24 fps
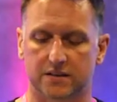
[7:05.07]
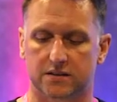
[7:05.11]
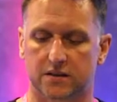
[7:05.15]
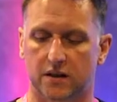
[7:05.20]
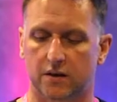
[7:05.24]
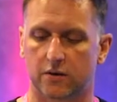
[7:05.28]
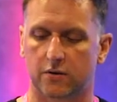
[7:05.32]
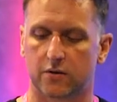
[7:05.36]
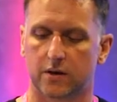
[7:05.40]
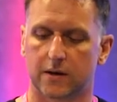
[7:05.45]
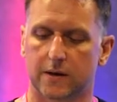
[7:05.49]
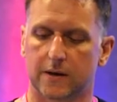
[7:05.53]

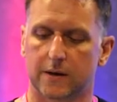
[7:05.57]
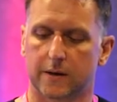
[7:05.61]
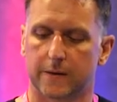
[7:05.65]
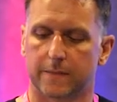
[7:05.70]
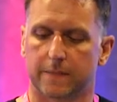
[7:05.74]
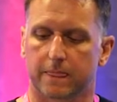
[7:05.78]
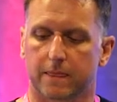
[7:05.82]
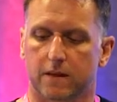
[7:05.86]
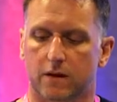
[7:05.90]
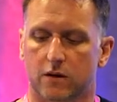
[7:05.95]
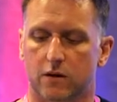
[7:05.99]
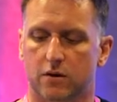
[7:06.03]
So
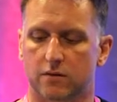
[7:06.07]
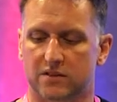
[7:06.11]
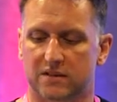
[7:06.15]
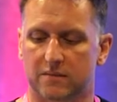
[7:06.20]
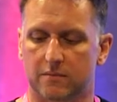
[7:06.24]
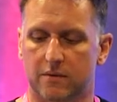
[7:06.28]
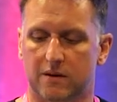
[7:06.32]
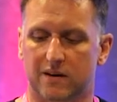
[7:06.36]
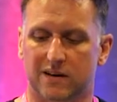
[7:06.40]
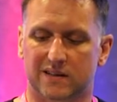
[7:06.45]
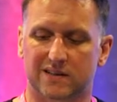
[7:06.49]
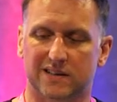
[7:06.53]

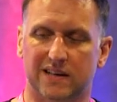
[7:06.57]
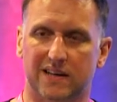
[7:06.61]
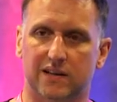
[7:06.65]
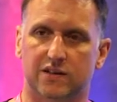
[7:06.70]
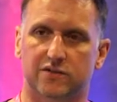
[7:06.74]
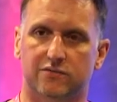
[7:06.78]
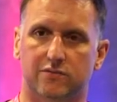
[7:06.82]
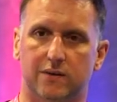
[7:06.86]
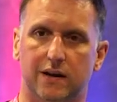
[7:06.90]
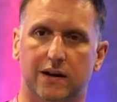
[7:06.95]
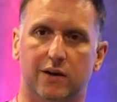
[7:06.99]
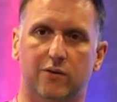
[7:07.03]
content marketing
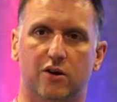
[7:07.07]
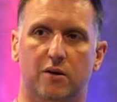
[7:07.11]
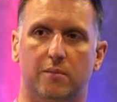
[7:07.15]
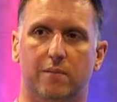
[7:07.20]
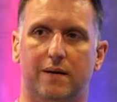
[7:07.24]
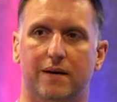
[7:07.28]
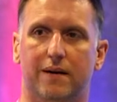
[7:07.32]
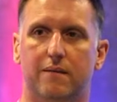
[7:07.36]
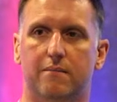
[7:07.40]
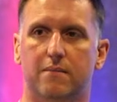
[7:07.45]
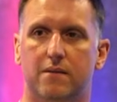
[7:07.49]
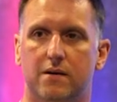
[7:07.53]
is really all
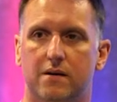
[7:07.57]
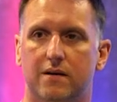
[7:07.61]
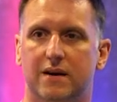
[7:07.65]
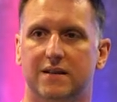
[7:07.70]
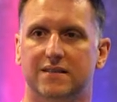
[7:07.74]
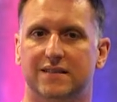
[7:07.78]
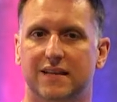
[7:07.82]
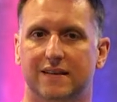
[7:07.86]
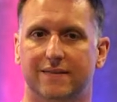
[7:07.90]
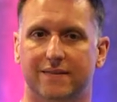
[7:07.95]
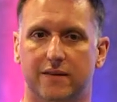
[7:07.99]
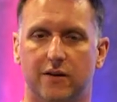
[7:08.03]
about
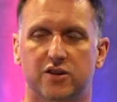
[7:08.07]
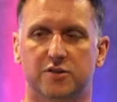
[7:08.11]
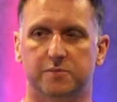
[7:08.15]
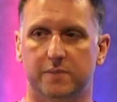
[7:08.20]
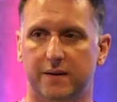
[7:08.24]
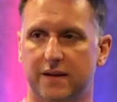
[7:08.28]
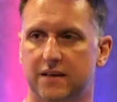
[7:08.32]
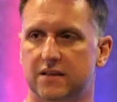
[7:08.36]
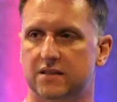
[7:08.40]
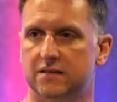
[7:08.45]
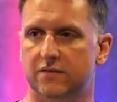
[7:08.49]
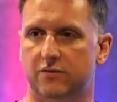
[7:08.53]
marketing those
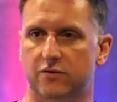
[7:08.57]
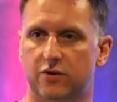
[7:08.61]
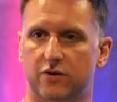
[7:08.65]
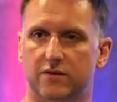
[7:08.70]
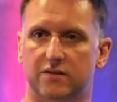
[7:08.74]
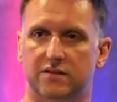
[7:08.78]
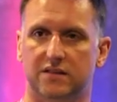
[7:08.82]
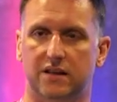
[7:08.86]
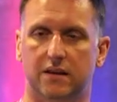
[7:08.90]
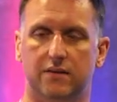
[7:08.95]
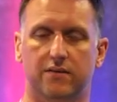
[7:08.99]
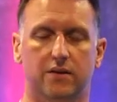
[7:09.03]
pieces of
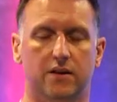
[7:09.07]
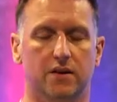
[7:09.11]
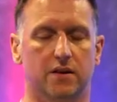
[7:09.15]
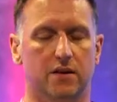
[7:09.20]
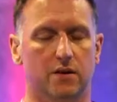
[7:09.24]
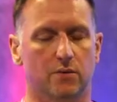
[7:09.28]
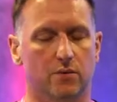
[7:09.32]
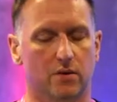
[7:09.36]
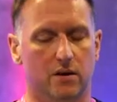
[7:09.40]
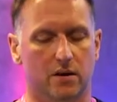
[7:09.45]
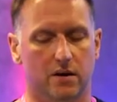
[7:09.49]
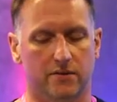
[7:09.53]
content that
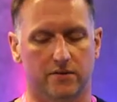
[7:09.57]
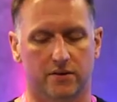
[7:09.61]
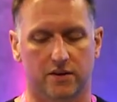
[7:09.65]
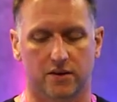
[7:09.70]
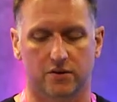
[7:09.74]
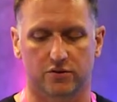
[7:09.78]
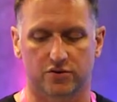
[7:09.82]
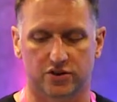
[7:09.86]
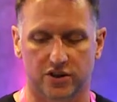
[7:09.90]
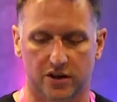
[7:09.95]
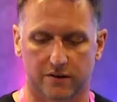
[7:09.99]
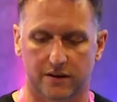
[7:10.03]

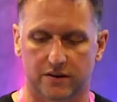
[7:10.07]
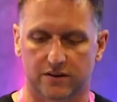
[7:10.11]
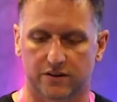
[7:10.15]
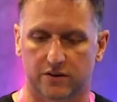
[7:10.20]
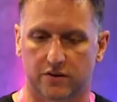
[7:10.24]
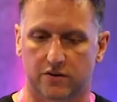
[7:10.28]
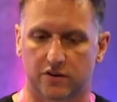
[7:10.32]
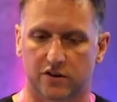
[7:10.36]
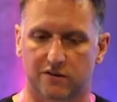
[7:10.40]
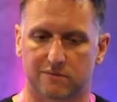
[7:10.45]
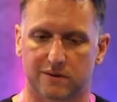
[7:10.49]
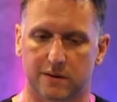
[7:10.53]
you're generating
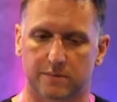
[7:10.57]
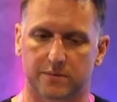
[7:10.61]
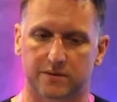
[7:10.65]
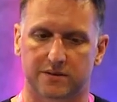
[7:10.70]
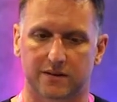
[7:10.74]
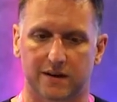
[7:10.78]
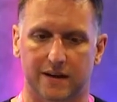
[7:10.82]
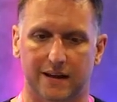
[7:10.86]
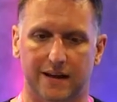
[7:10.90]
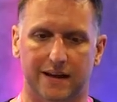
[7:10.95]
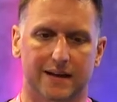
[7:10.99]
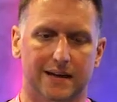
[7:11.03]
on your
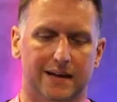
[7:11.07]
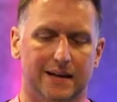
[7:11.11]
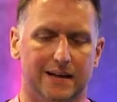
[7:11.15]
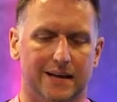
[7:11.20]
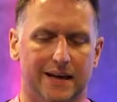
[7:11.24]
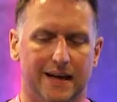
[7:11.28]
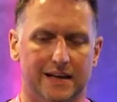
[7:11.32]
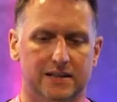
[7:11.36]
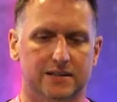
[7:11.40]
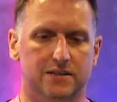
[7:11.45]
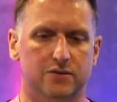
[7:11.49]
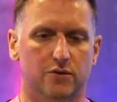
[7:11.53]
website.
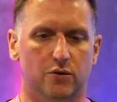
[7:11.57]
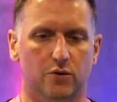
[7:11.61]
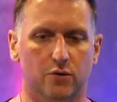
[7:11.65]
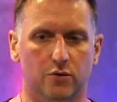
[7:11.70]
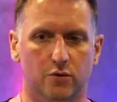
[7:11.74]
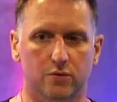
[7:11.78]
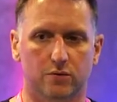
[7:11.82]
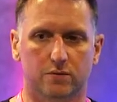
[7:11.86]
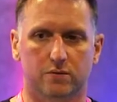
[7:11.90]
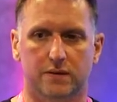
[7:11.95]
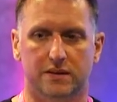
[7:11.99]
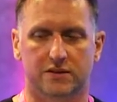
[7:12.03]
It's
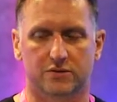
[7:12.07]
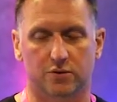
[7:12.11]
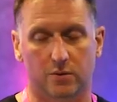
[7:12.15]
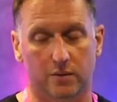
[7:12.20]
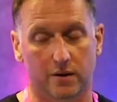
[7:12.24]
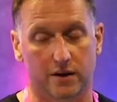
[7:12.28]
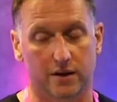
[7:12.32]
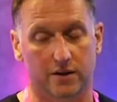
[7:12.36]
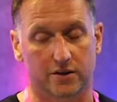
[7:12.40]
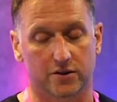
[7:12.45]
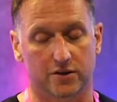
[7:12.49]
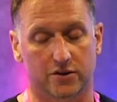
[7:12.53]
all
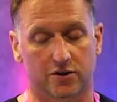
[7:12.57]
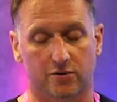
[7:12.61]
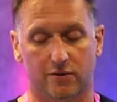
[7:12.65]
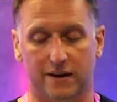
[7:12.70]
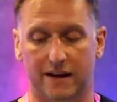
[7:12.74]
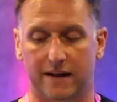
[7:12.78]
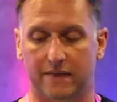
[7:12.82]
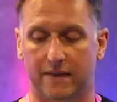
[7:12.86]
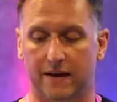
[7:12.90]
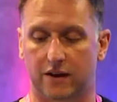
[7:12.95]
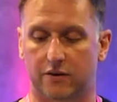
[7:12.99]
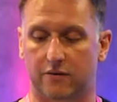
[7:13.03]
well and good
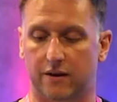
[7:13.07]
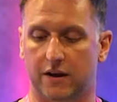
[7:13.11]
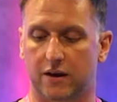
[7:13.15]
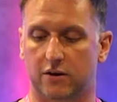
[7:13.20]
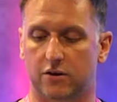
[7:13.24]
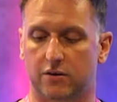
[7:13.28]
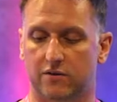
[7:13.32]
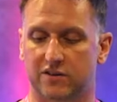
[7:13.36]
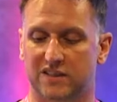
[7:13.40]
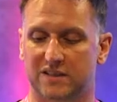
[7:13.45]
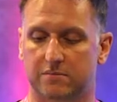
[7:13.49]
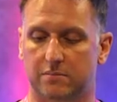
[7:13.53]
creating that great
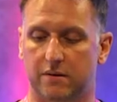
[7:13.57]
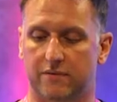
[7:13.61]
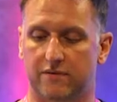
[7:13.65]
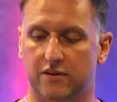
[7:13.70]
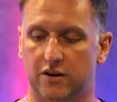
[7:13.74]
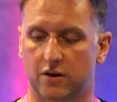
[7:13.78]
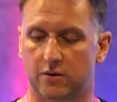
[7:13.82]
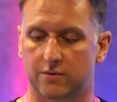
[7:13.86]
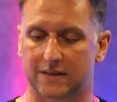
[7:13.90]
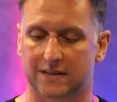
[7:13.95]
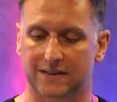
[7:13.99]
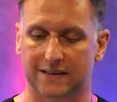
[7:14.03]
content, but if
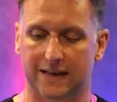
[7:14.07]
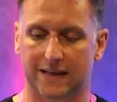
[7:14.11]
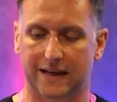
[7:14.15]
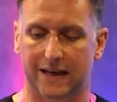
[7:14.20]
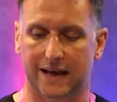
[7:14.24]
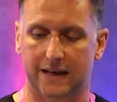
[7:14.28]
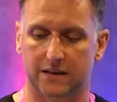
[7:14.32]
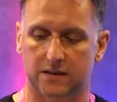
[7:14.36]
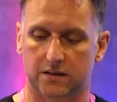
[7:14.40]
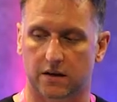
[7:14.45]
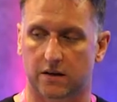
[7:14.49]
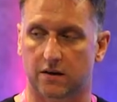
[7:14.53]
no one's seeing
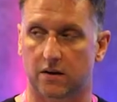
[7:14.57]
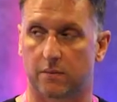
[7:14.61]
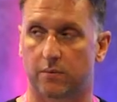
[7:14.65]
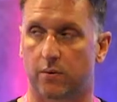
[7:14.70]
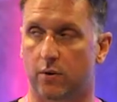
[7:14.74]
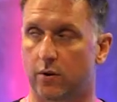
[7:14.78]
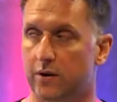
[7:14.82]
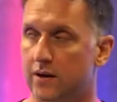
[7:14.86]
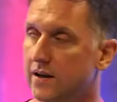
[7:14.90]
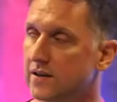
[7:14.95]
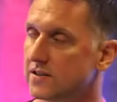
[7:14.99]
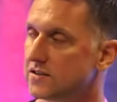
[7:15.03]
it, it's kind of
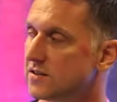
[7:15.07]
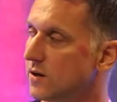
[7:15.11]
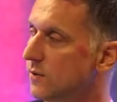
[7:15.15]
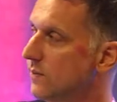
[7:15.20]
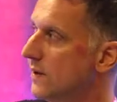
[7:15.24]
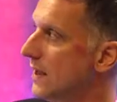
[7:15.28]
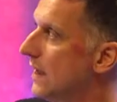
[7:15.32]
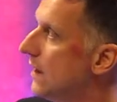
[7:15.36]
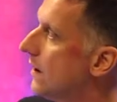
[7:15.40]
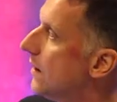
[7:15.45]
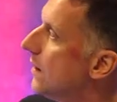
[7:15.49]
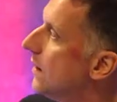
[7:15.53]
pointless. So
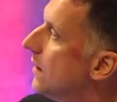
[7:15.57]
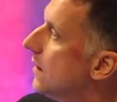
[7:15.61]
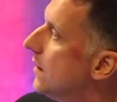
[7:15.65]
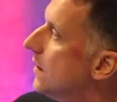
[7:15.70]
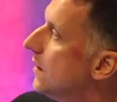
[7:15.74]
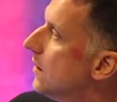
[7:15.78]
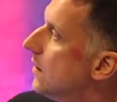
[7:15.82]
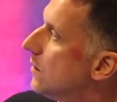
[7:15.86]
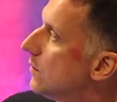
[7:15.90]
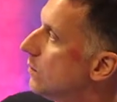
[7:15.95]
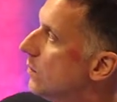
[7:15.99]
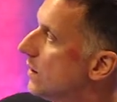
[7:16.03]

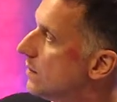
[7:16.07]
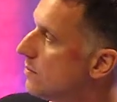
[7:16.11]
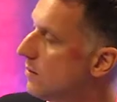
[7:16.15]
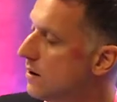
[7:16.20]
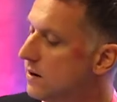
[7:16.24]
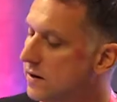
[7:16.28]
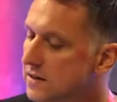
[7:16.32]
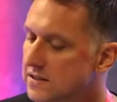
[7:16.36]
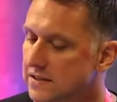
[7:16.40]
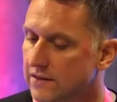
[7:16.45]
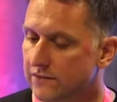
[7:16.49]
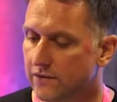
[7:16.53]
we
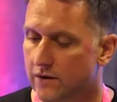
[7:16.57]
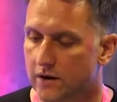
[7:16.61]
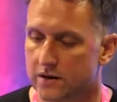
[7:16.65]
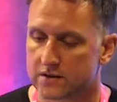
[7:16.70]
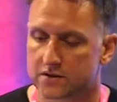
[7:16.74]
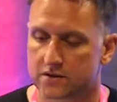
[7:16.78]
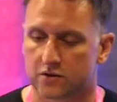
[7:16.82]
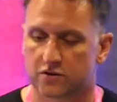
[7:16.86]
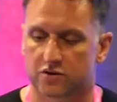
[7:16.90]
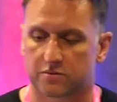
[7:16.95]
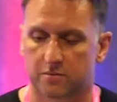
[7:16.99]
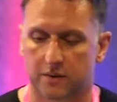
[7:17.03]
market it via
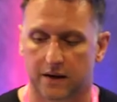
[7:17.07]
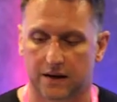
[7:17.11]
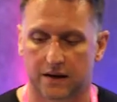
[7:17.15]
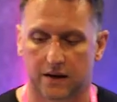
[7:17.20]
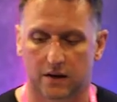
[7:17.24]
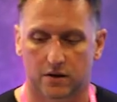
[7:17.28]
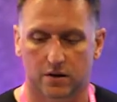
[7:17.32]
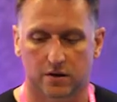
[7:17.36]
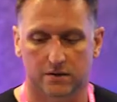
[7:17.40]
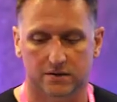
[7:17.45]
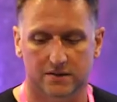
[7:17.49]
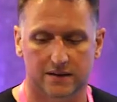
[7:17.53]
social
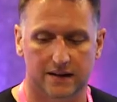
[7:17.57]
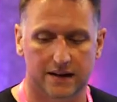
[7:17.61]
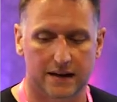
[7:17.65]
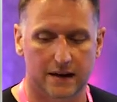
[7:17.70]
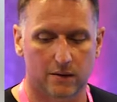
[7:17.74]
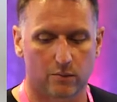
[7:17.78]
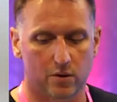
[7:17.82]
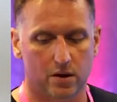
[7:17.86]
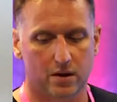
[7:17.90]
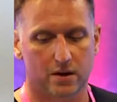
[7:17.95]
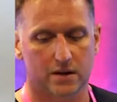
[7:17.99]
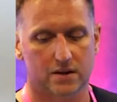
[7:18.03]
media, content
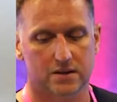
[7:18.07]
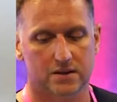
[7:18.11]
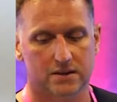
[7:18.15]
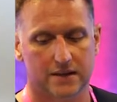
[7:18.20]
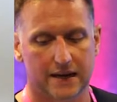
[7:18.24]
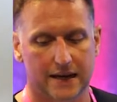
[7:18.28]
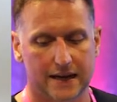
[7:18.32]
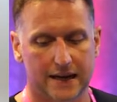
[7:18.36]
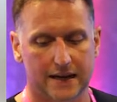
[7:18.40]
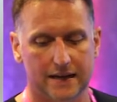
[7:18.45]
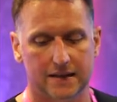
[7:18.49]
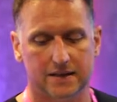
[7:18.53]
networks,
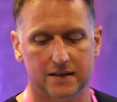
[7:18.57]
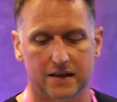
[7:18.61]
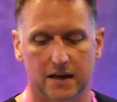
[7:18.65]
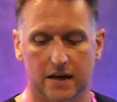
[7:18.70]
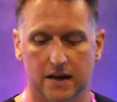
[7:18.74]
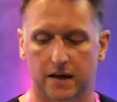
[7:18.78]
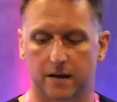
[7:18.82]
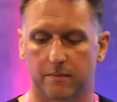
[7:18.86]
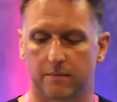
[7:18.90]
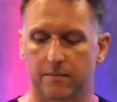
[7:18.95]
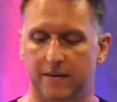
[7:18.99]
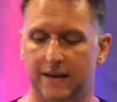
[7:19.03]
and
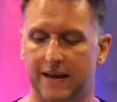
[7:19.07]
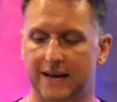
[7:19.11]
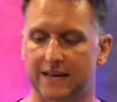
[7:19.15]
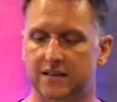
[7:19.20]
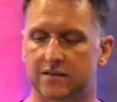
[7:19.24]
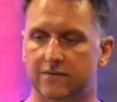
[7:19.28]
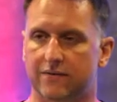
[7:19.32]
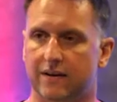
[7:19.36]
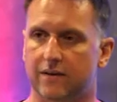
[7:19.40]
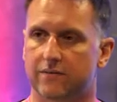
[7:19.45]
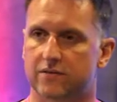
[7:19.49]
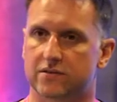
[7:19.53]

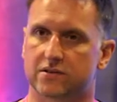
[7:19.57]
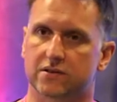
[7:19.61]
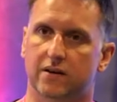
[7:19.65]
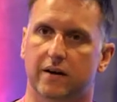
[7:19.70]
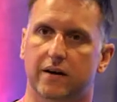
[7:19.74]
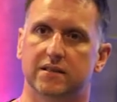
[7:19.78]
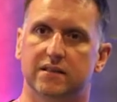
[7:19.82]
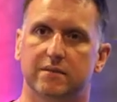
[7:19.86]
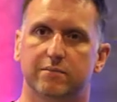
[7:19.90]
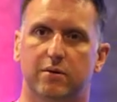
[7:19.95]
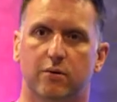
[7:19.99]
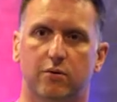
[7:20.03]
native advertising.